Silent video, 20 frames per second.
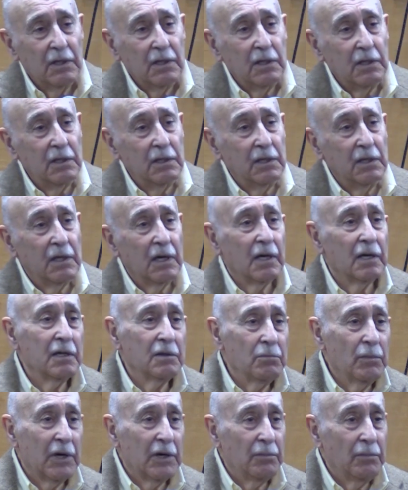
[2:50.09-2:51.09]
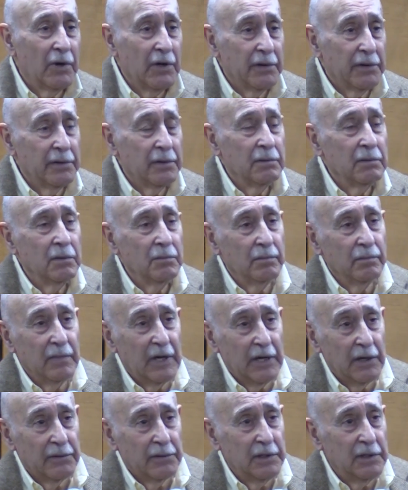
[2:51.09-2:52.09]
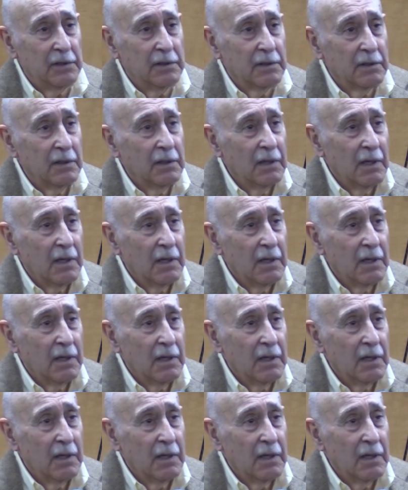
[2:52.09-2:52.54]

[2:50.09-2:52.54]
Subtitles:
he and my mother married.